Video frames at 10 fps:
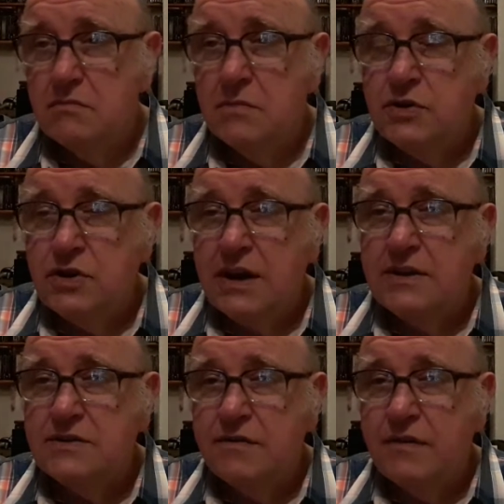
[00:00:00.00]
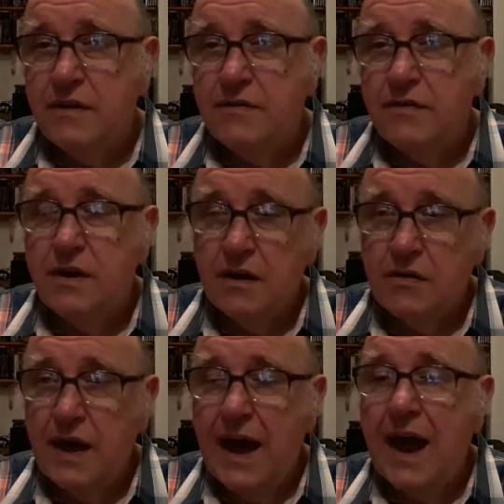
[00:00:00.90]
machines of
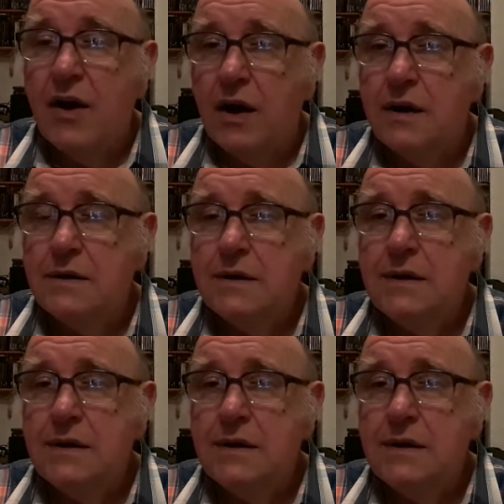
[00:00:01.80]
that era,